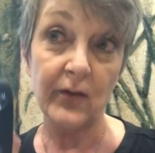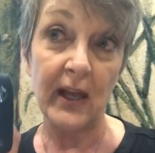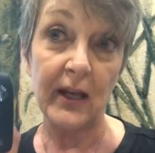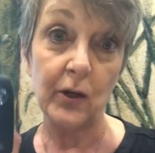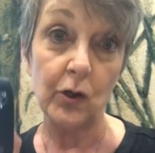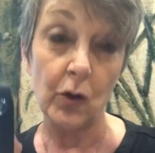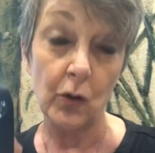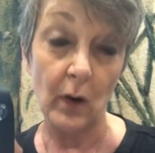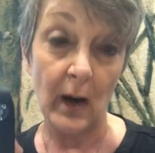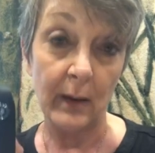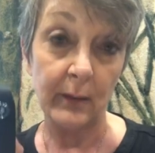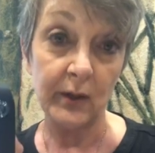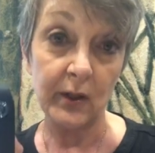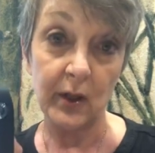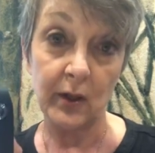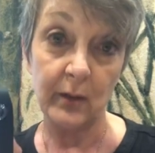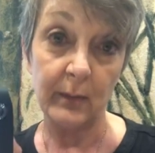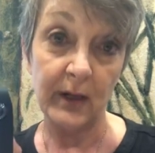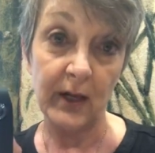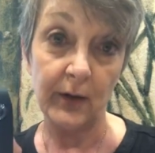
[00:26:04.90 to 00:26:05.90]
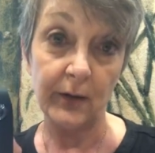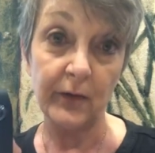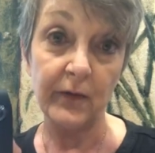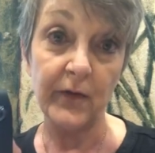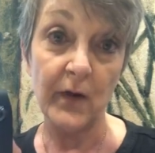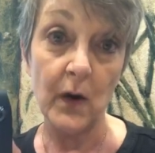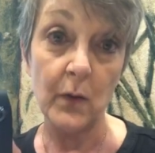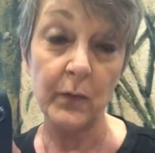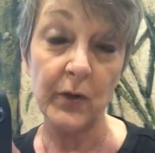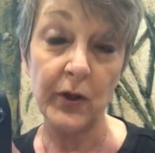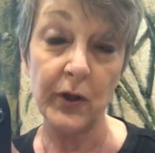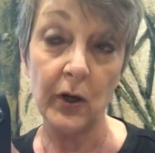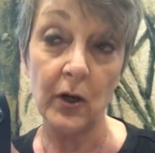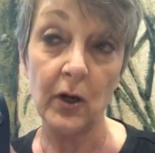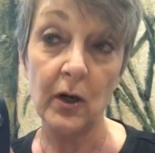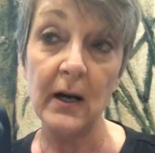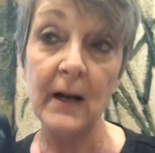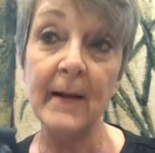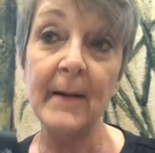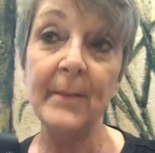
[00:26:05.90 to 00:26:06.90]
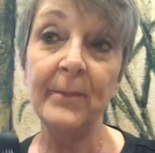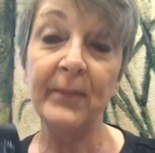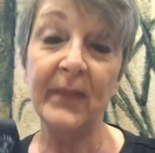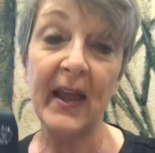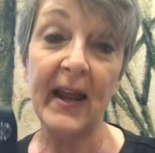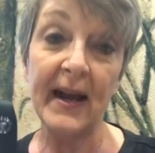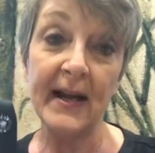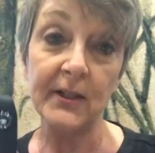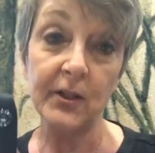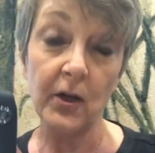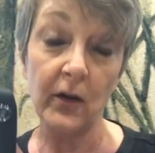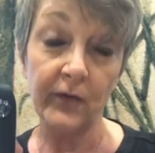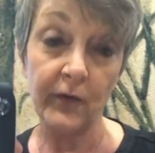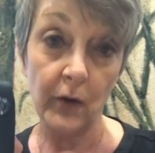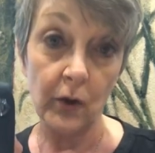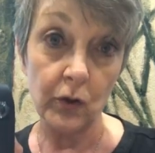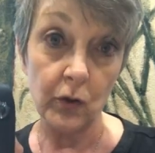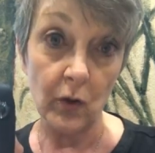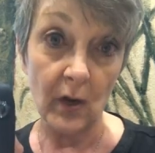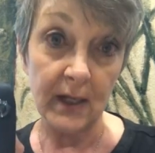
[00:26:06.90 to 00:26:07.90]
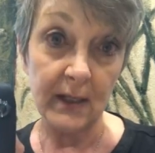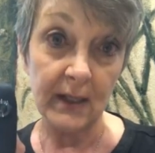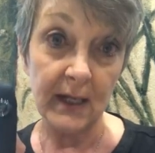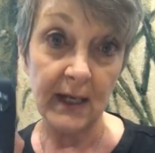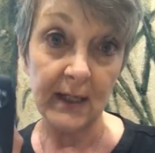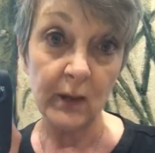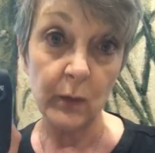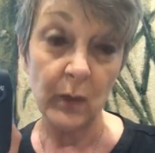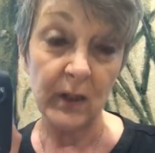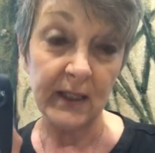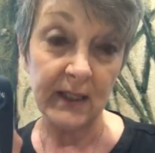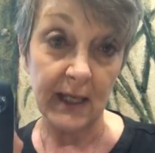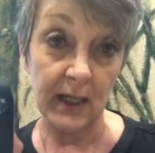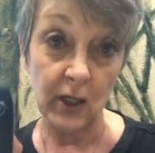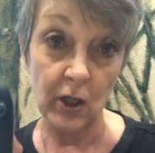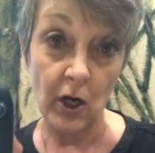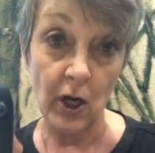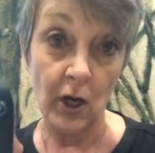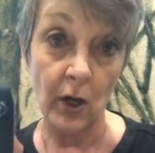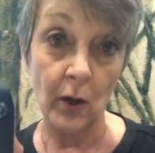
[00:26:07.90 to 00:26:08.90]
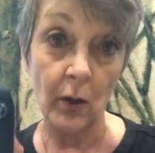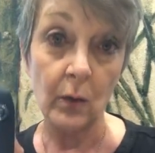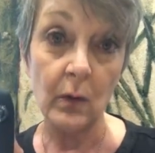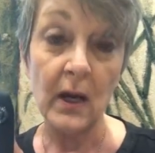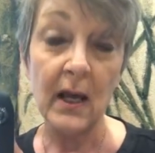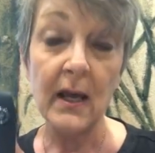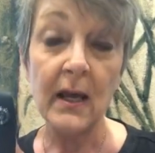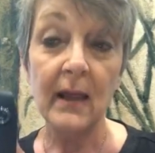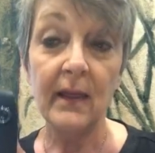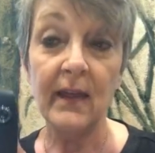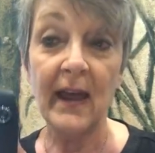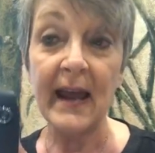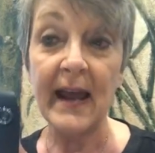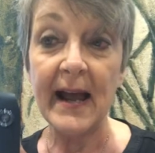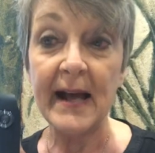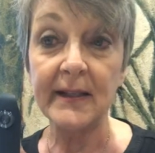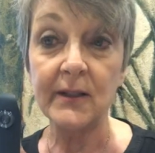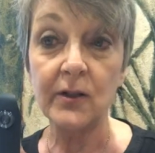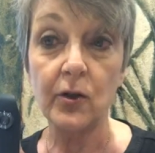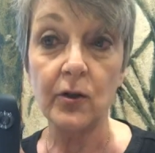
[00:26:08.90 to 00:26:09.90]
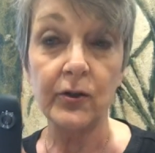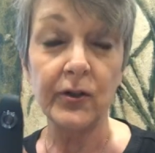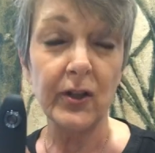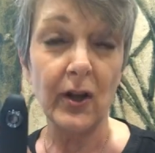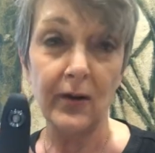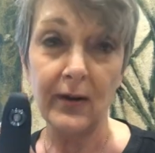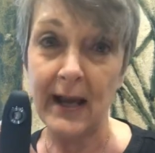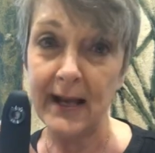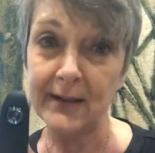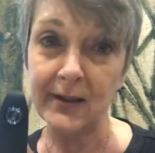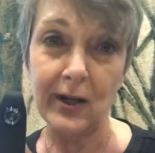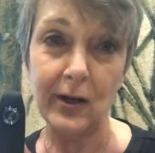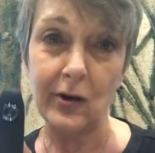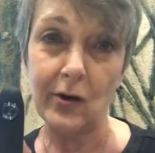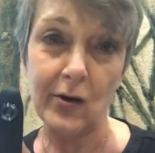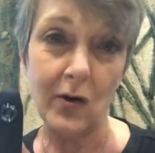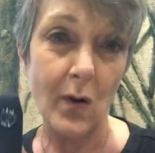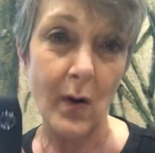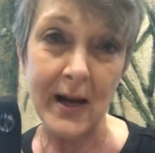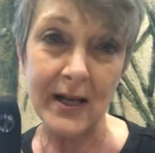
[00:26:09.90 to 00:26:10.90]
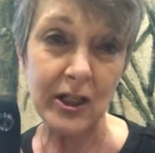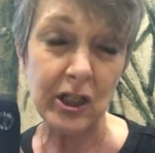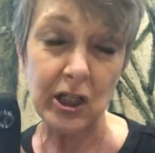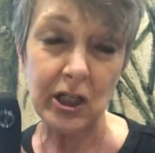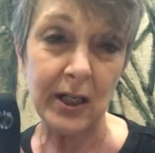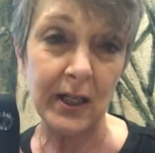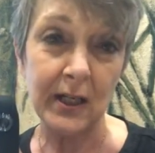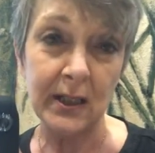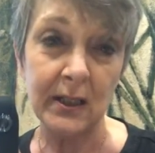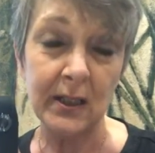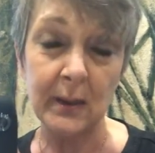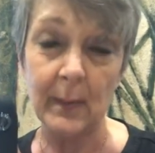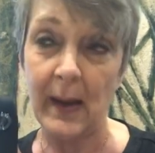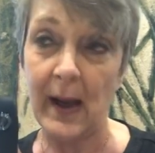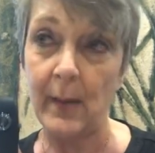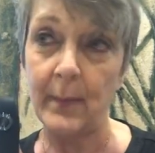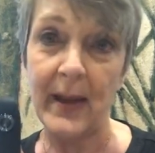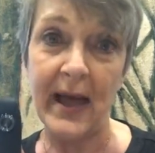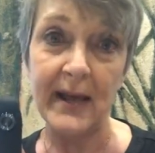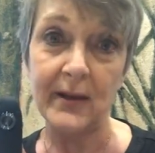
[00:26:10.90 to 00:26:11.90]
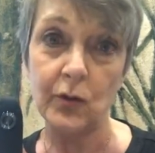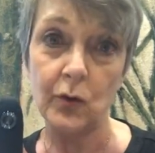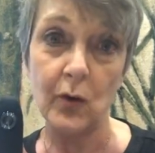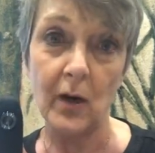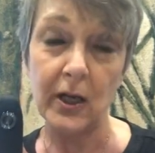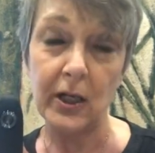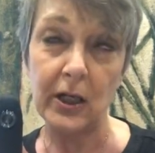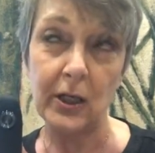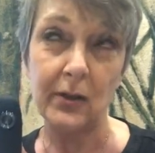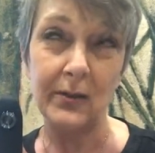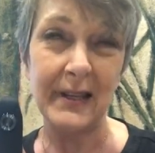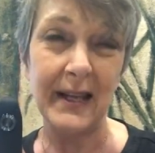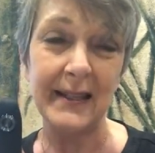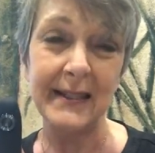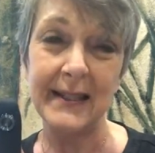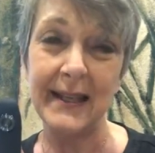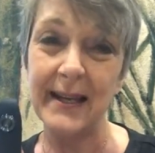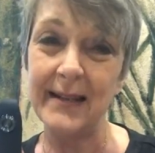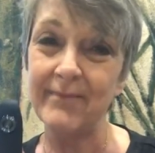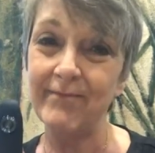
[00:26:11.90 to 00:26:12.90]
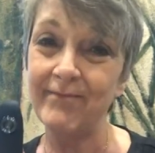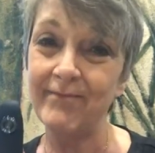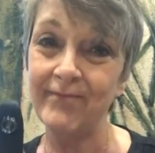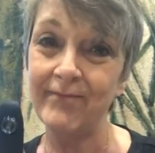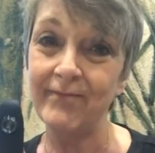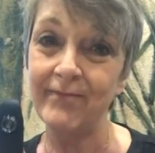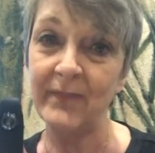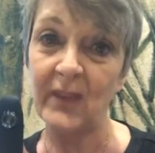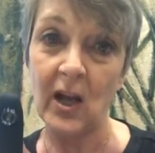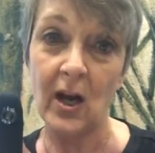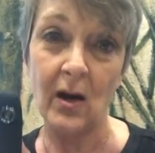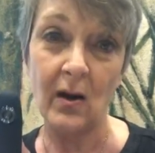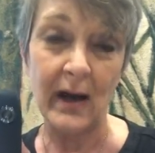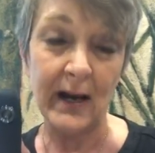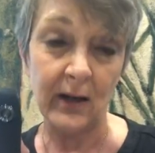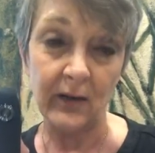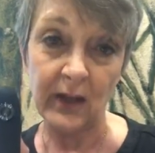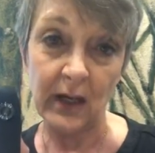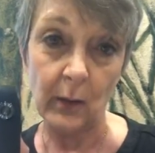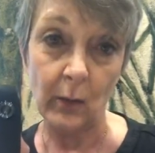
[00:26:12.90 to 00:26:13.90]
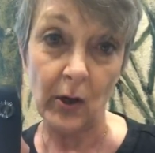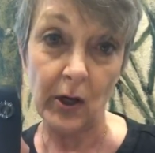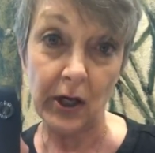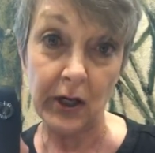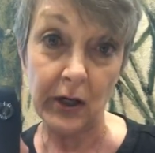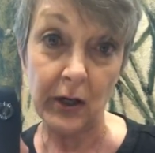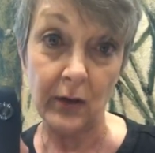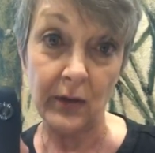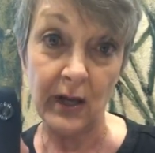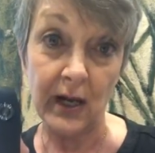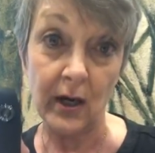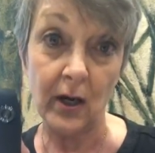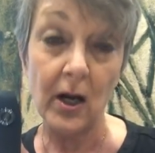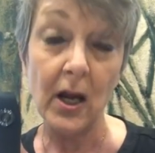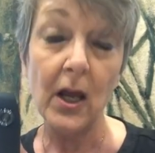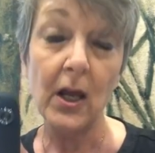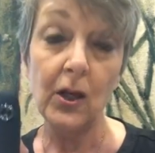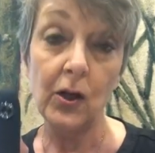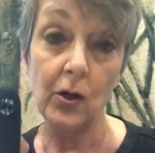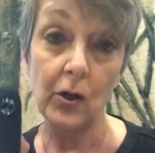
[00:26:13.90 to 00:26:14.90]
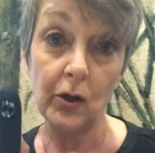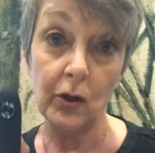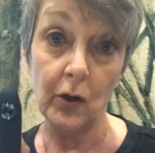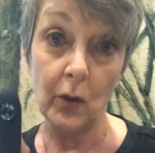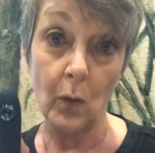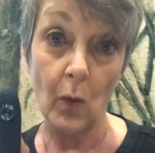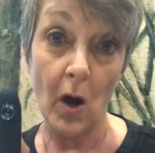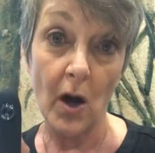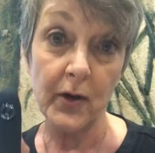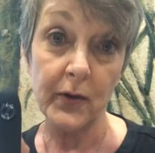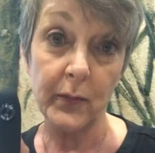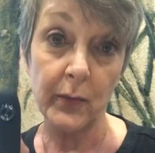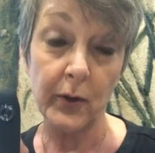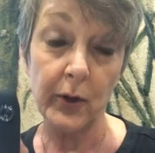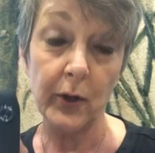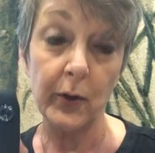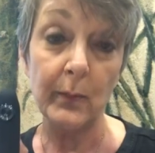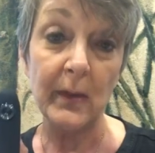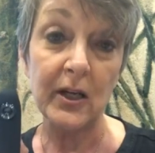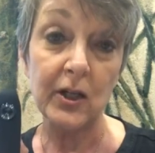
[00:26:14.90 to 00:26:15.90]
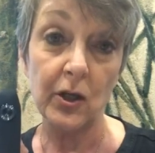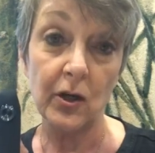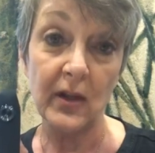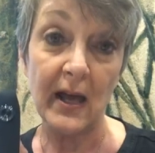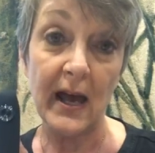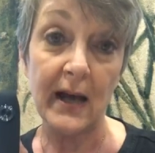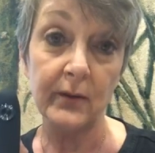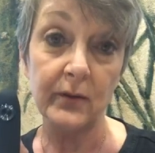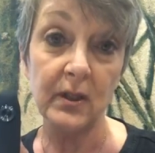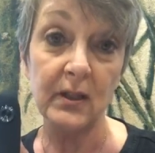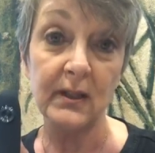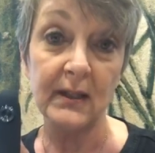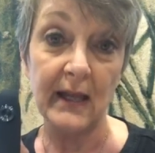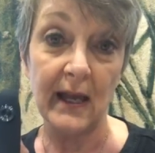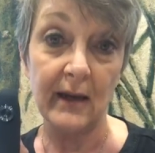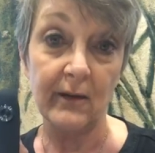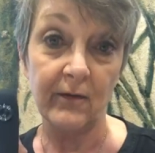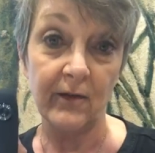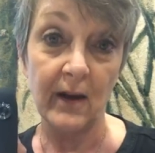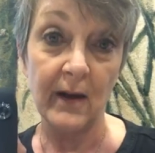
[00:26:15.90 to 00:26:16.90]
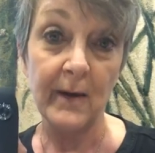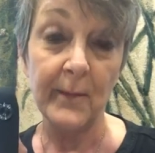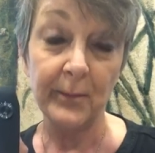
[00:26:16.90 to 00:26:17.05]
They knew I was going to be on the phone with her. They asked her for a drug test. We said no. They started asking her questions about past drug use. I said, no, I don't think we're going to go there. You can do a walkthrough, make sure the house is safe.